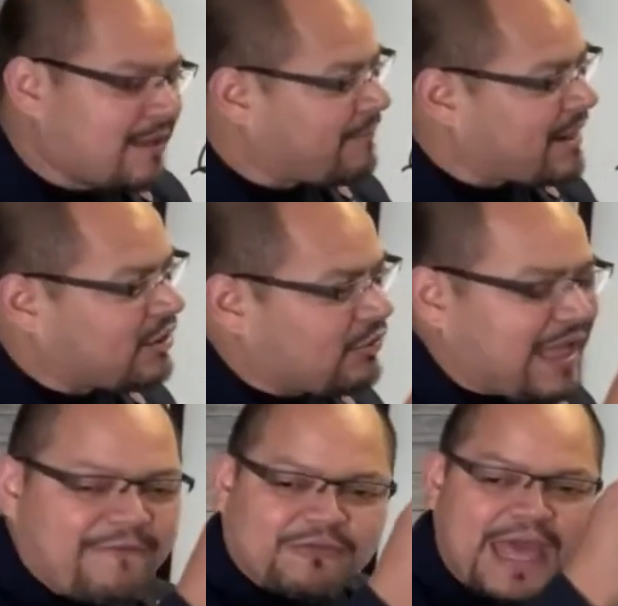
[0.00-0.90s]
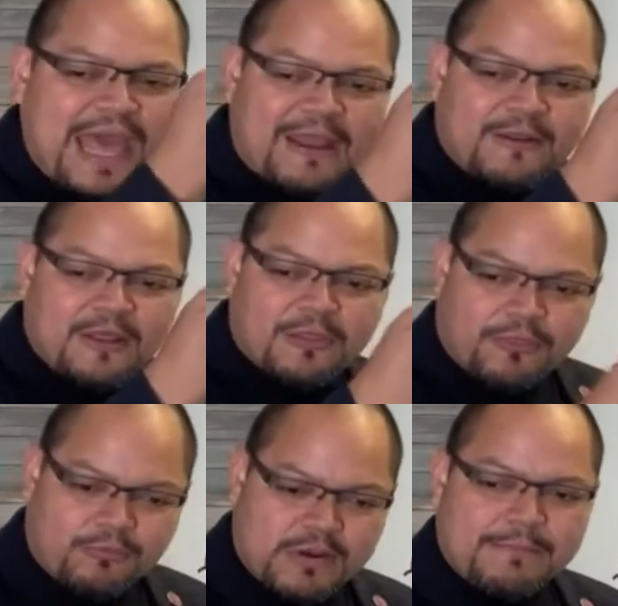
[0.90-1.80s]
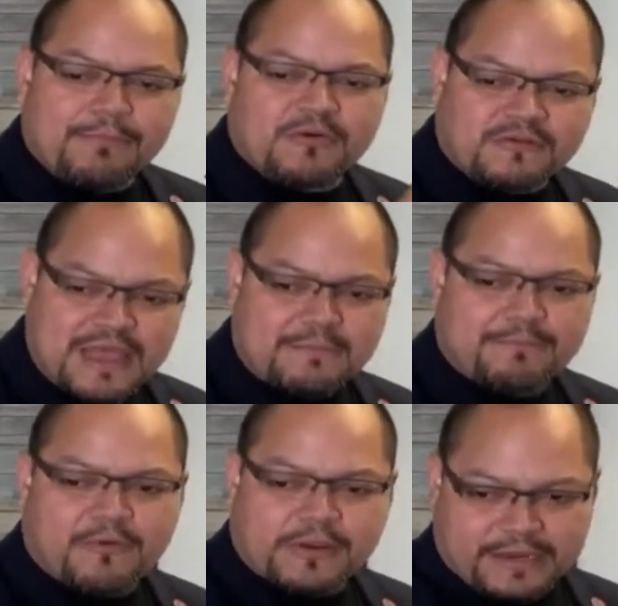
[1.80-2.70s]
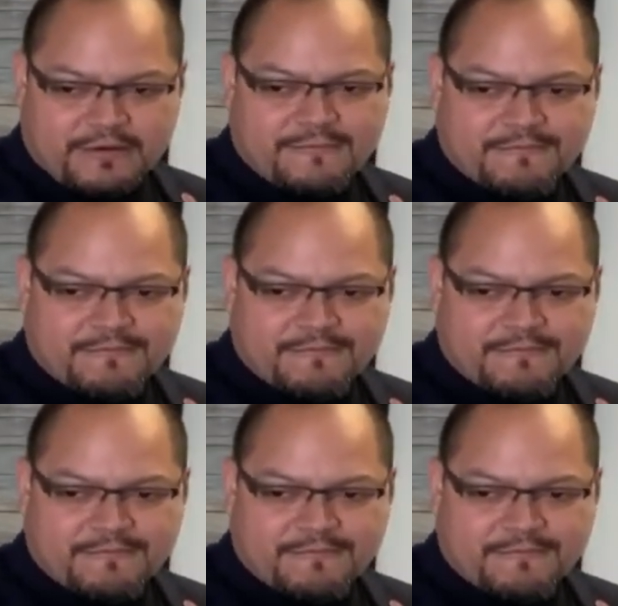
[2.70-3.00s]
but you'll have to add 3% per year.